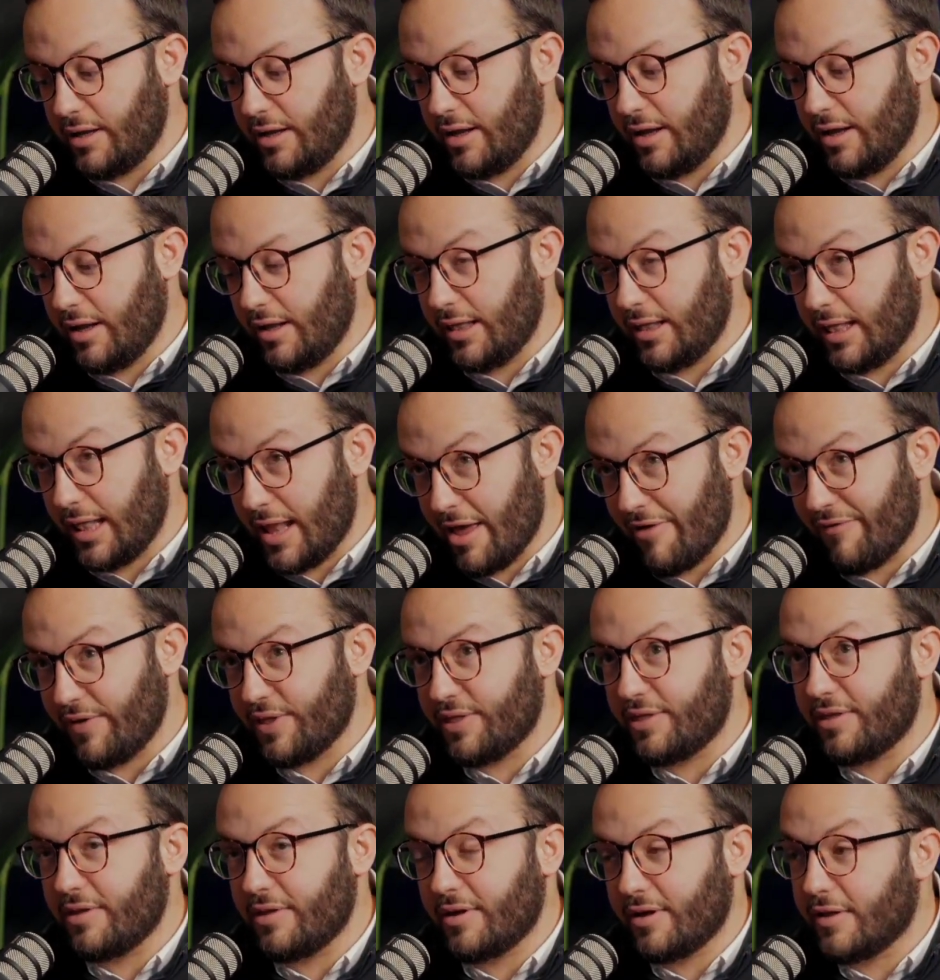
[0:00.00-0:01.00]

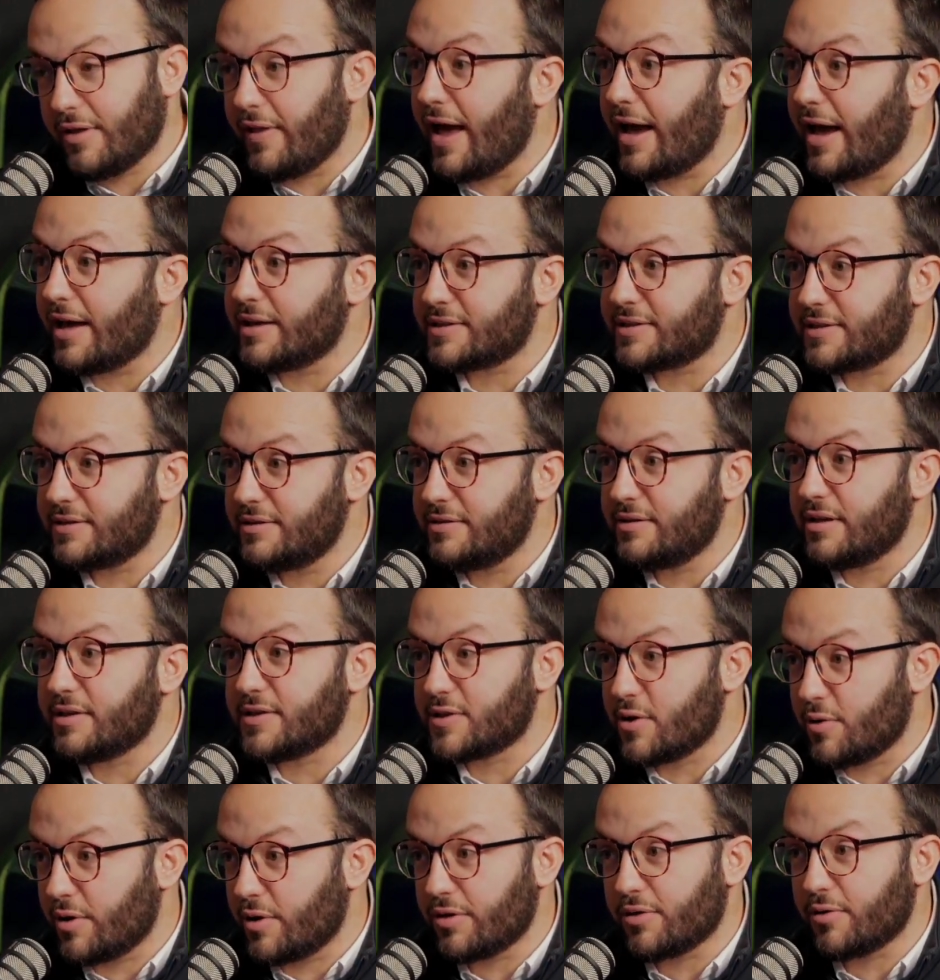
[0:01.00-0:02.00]
11th class that's
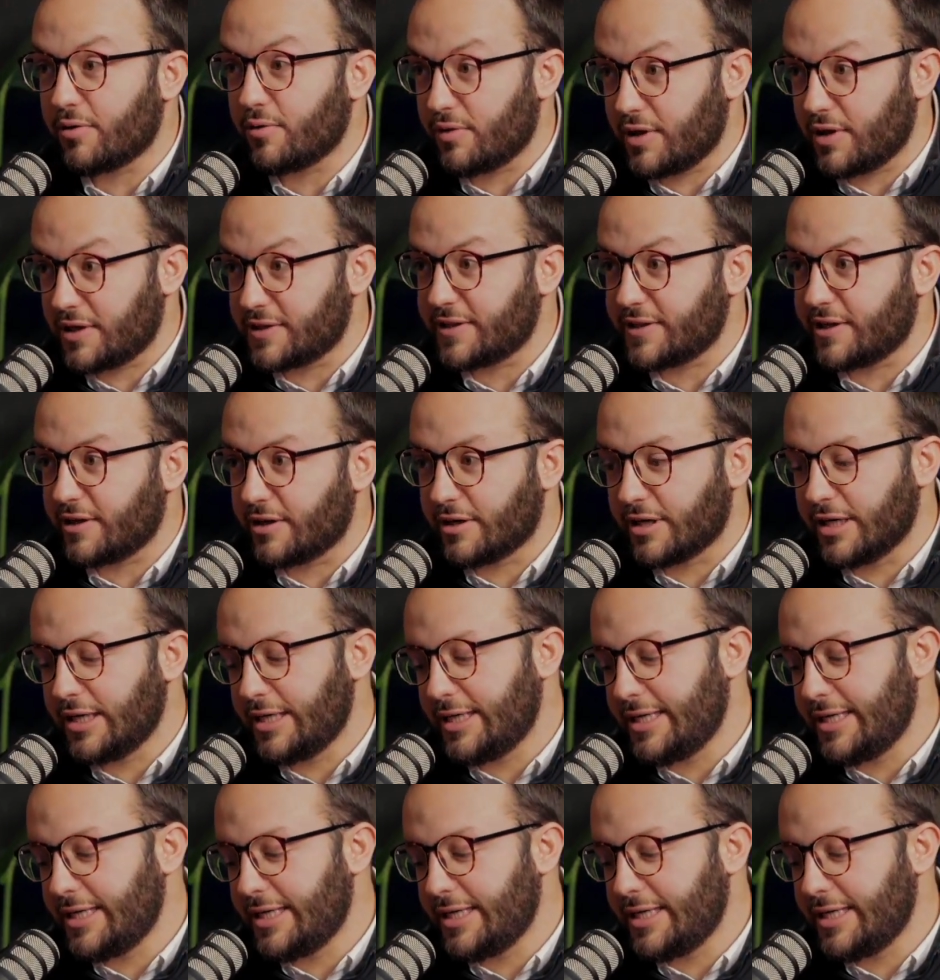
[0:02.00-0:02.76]
going through this year.